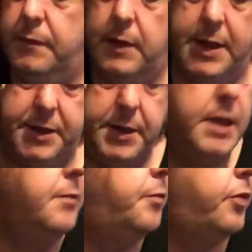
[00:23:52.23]
let's
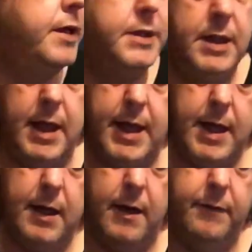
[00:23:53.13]
see
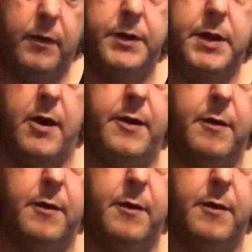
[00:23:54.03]
presently of what's going